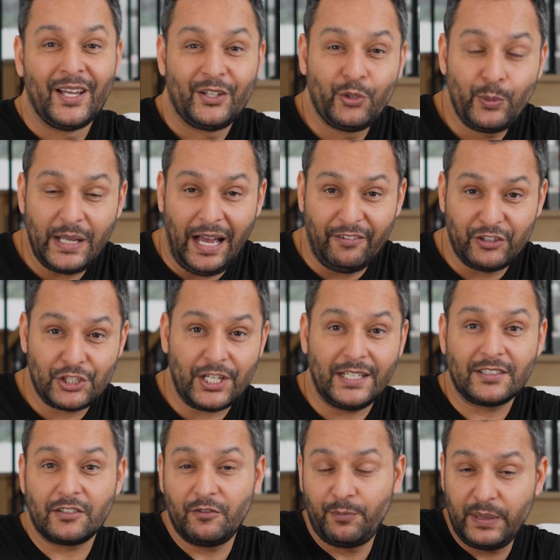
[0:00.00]
Do we have a
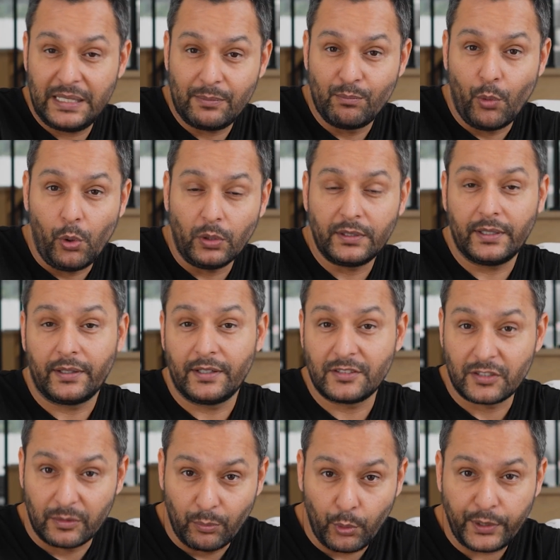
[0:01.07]
chance of being mold there?
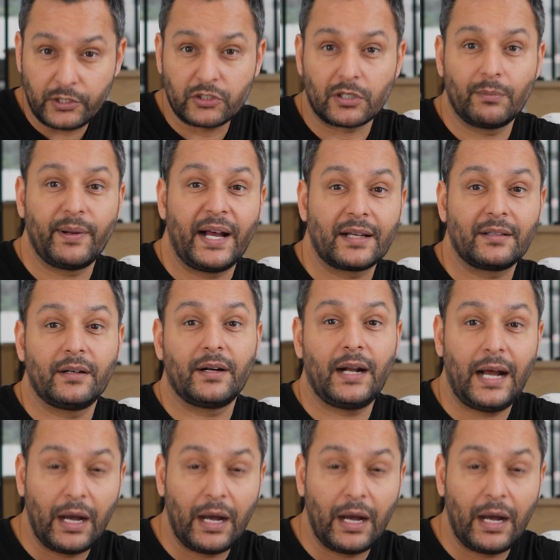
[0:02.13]
Is there moisture back there?